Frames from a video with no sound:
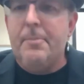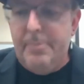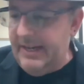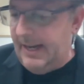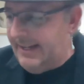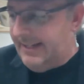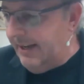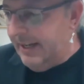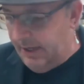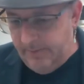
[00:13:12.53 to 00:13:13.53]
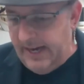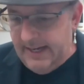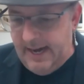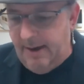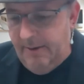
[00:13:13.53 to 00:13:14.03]
but I'm telling you
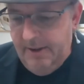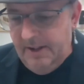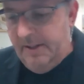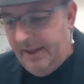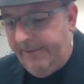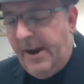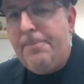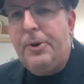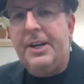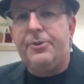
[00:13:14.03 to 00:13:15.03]
right now, if I put a